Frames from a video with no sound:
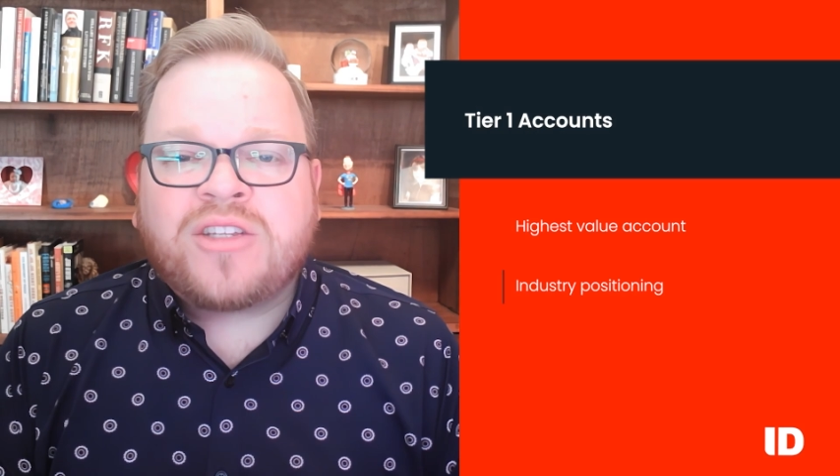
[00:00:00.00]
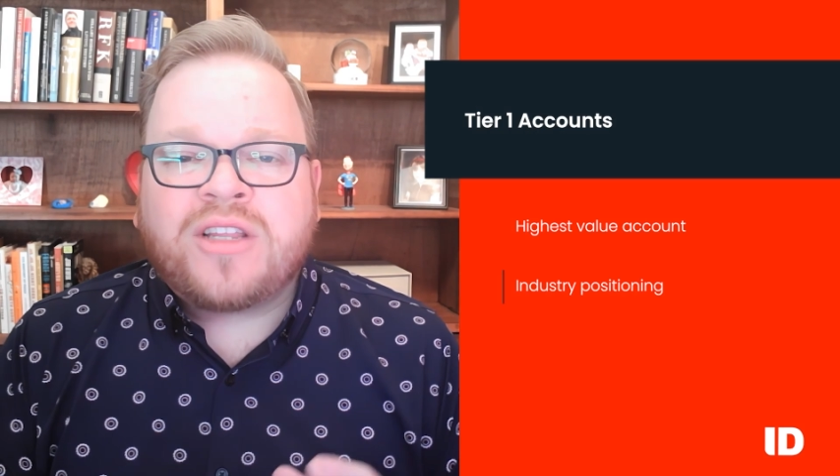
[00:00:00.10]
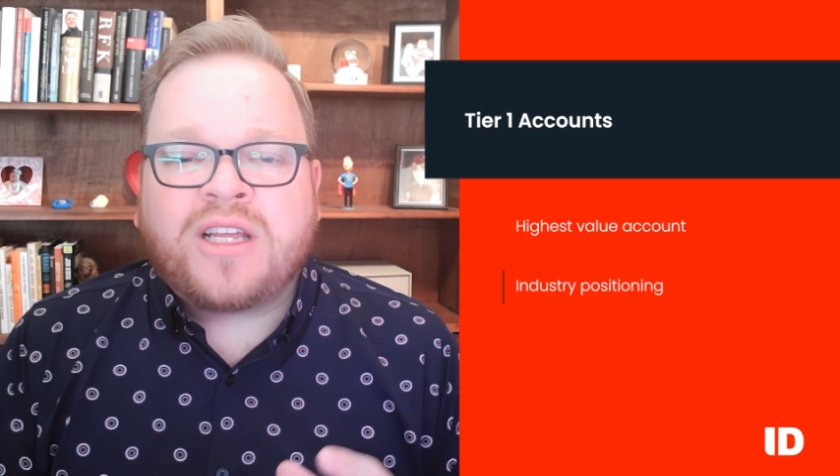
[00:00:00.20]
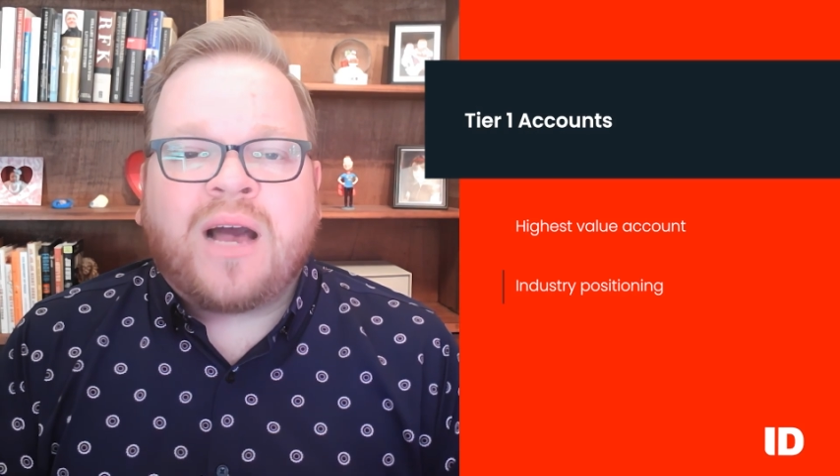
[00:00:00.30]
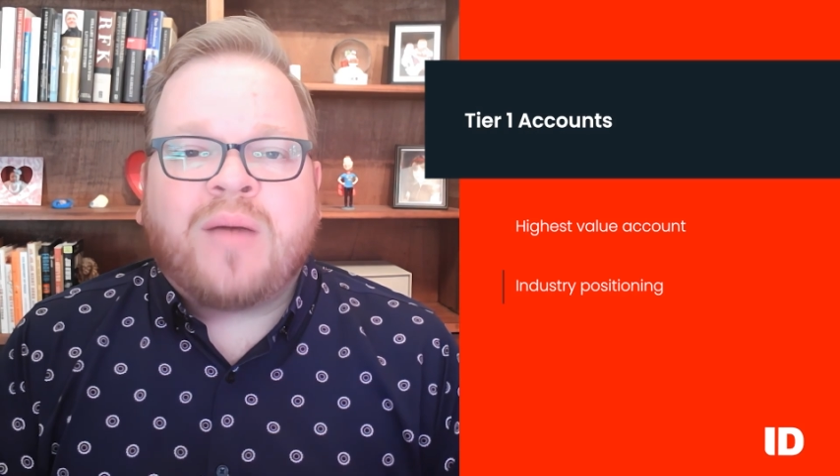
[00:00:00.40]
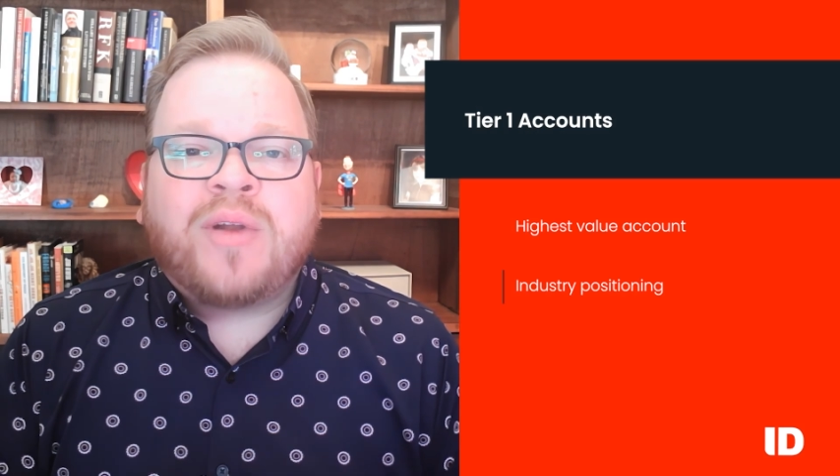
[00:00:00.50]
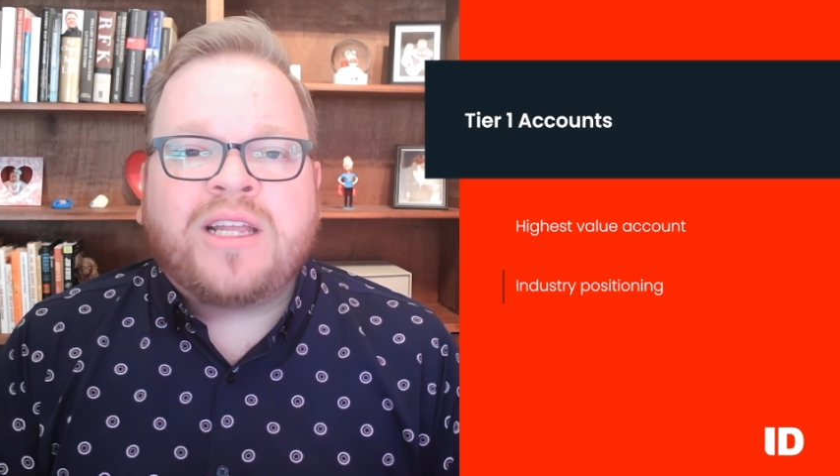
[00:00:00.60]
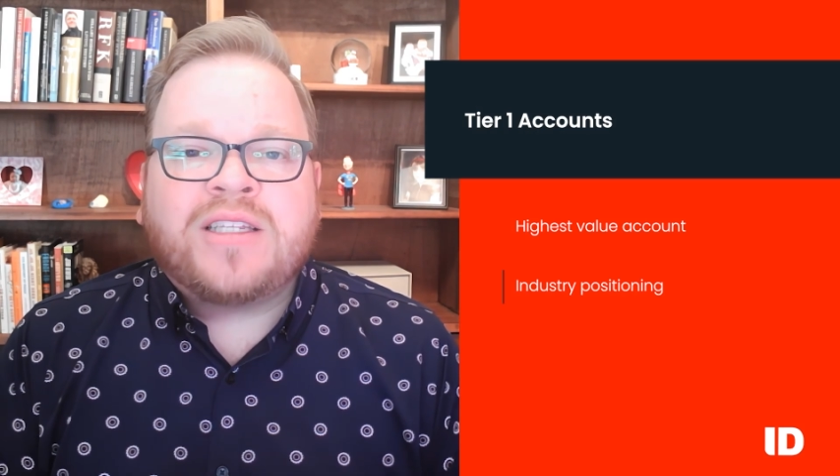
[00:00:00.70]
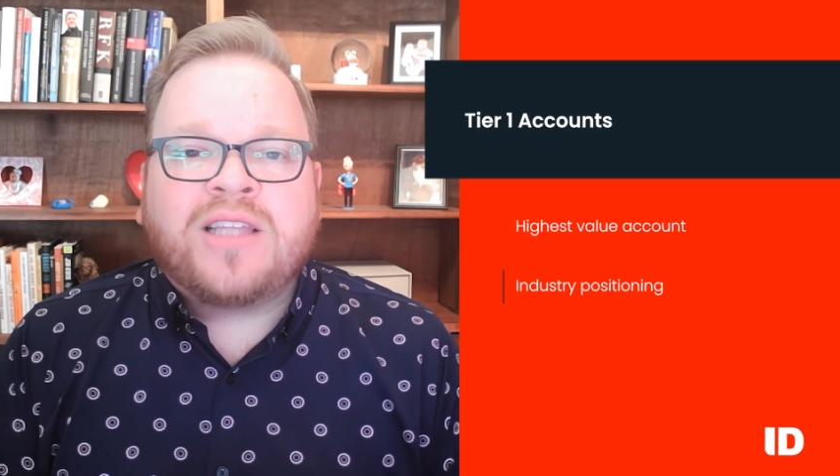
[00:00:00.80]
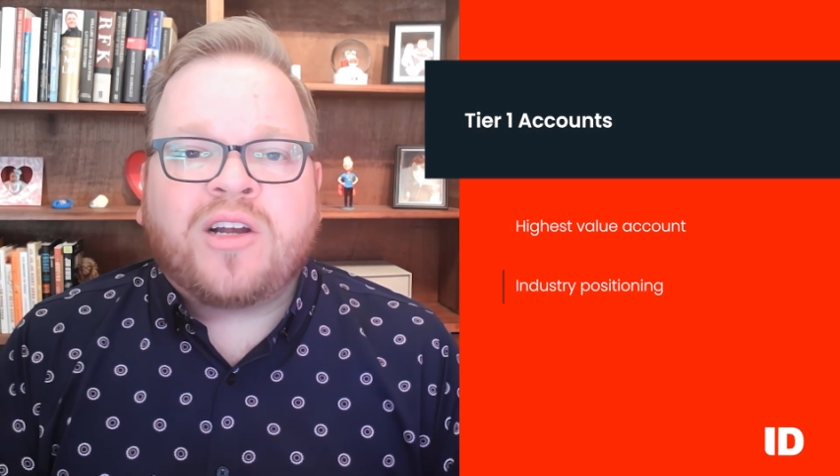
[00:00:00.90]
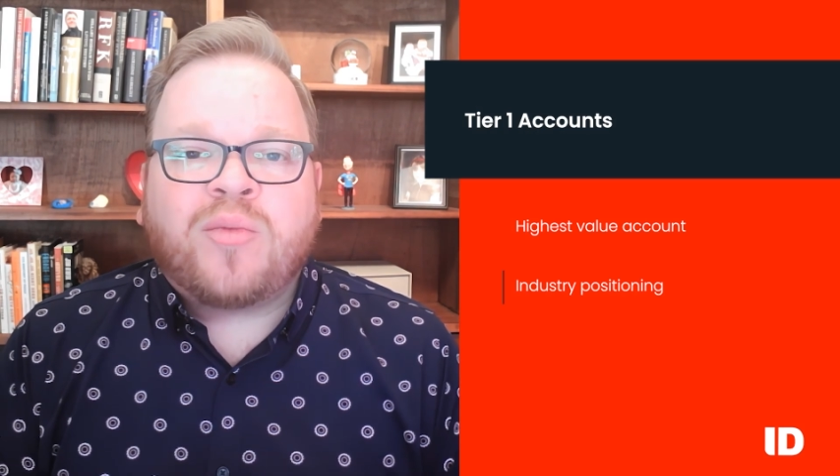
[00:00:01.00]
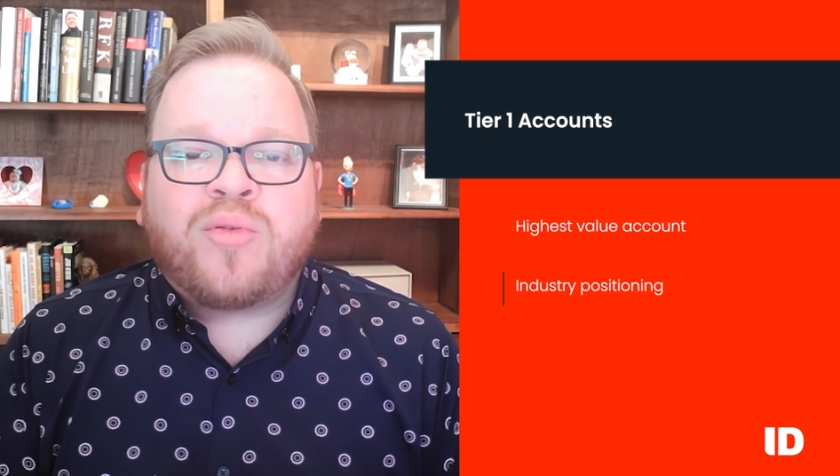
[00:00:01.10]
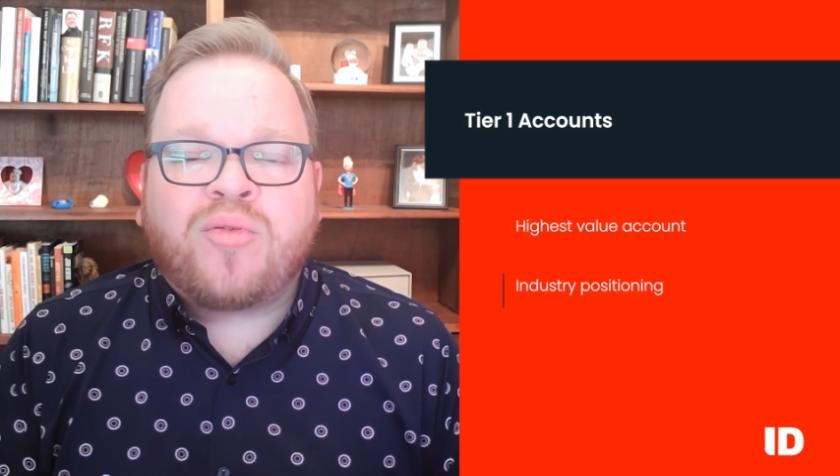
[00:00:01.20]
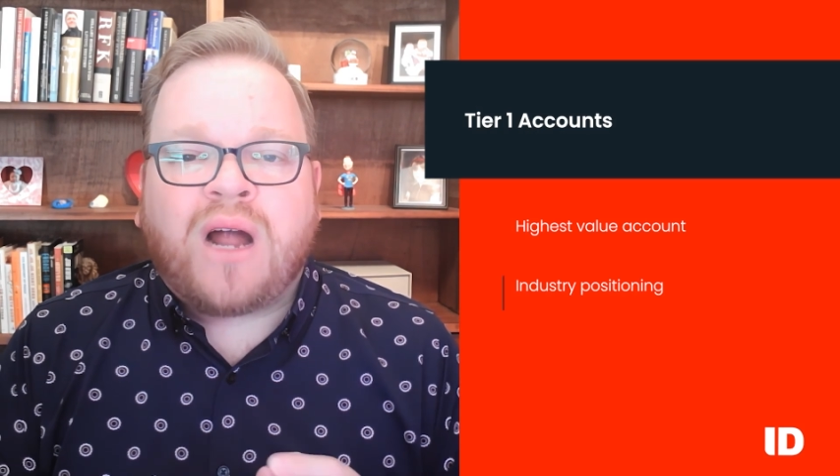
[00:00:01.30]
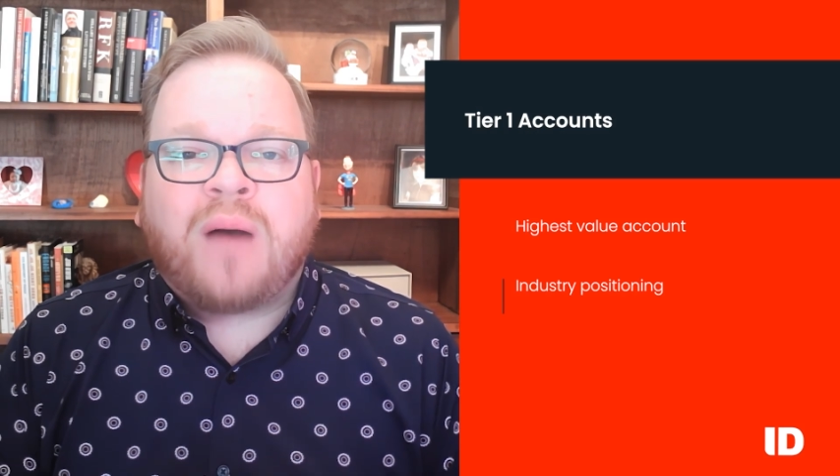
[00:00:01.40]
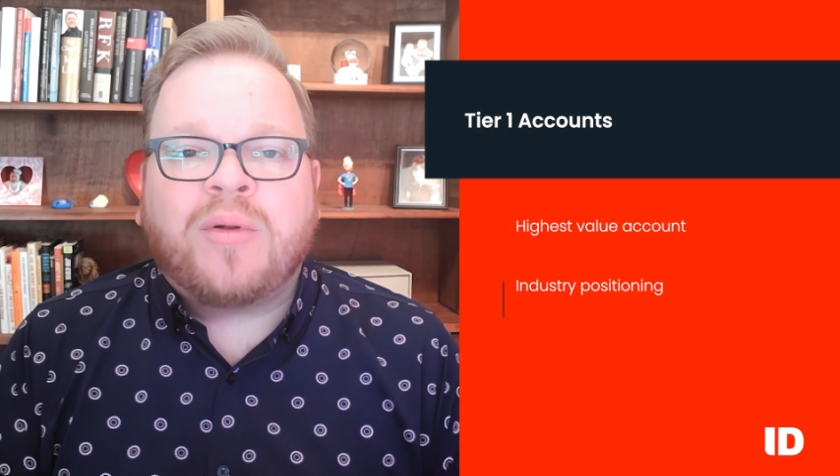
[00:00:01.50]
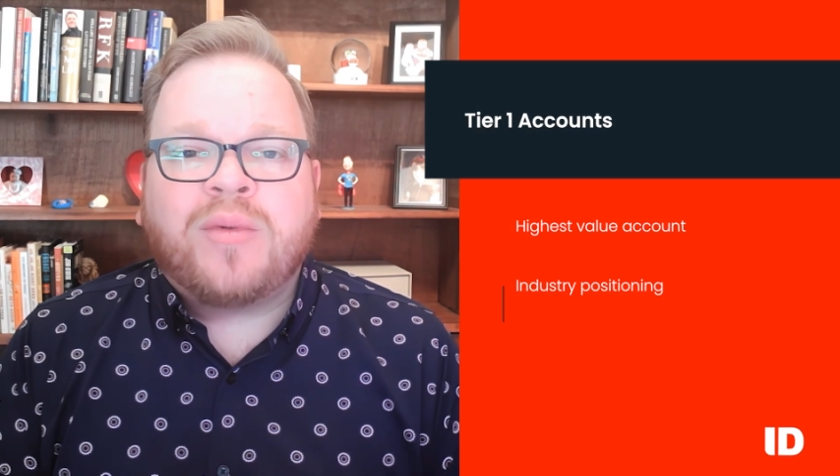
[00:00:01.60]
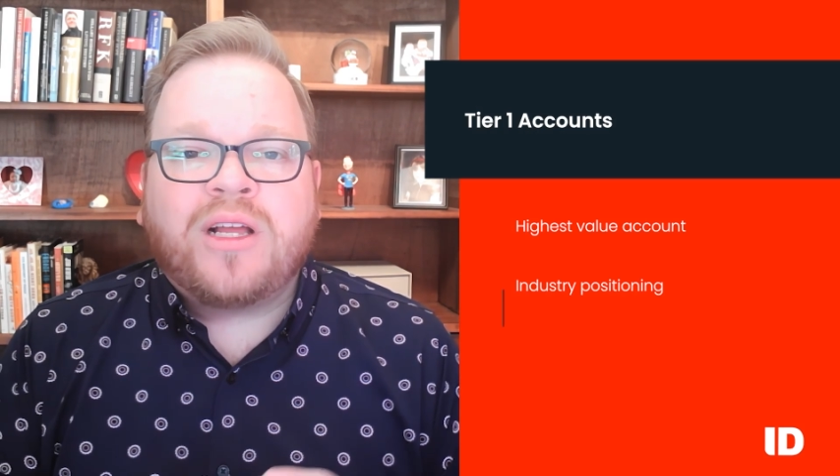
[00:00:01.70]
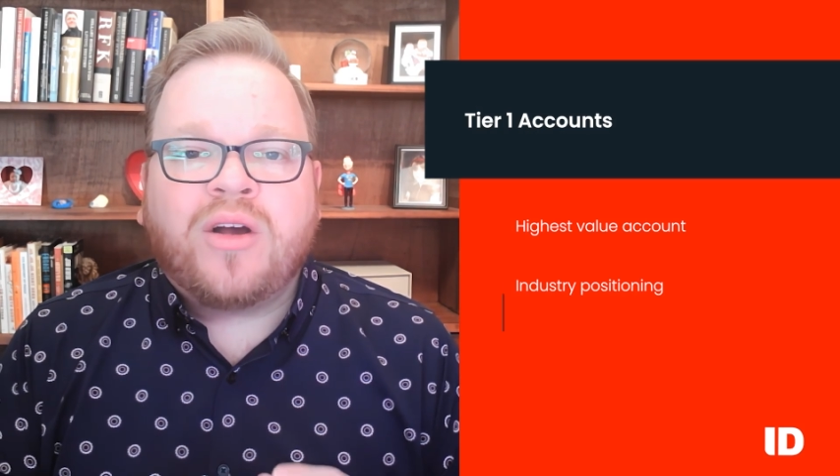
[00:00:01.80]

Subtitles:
the companies that are probably